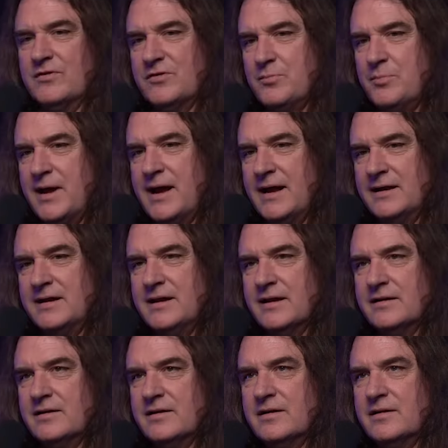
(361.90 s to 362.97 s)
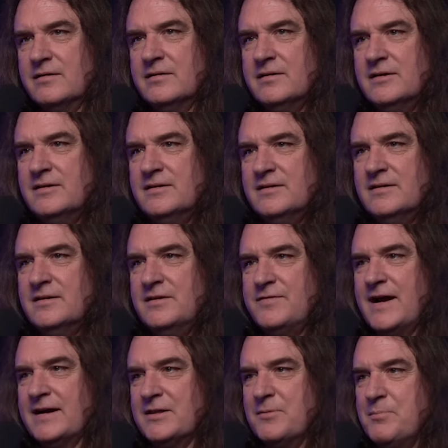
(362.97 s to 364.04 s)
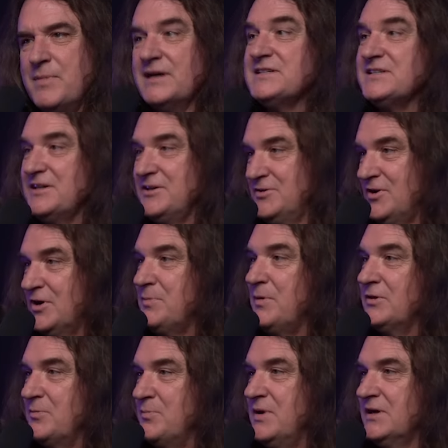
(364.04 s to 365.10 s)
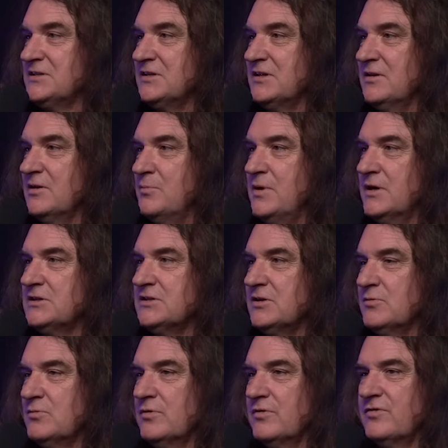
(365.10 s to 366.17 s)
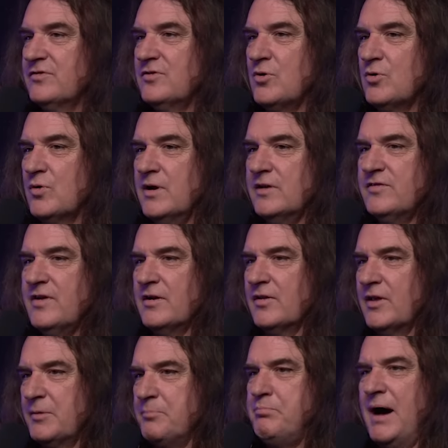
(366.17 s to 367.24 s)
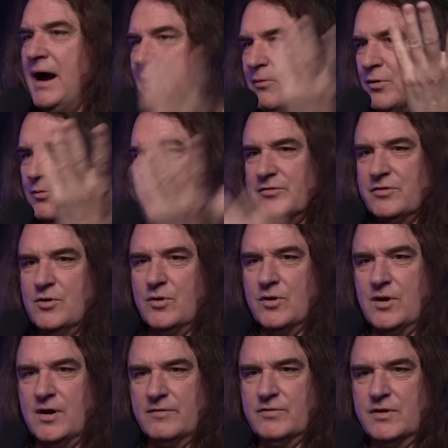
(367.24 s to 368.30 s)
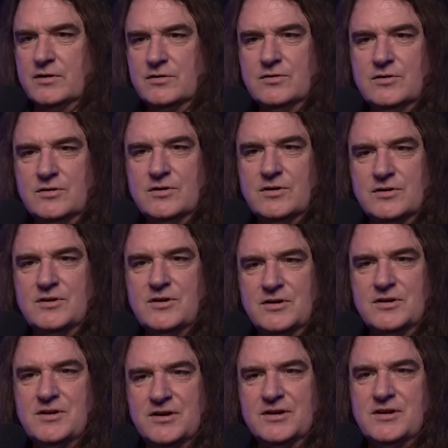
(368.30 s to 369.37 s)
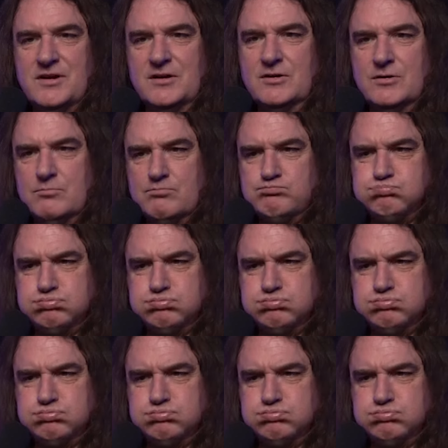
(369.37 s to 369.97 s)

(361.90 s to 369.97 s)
the band kicked in fact, the mixing, you talk about the mixing was so great. It sounded like pyro was going off, like good, good, good, good, good.